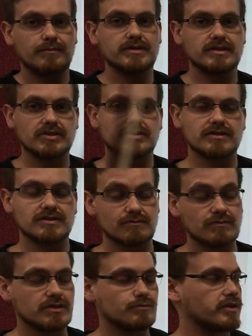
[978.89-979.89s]
positions,
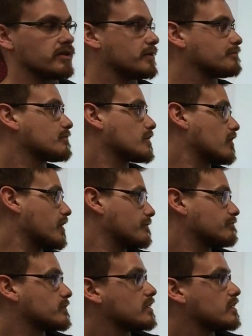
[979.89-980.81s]
but it's pretty good. All right,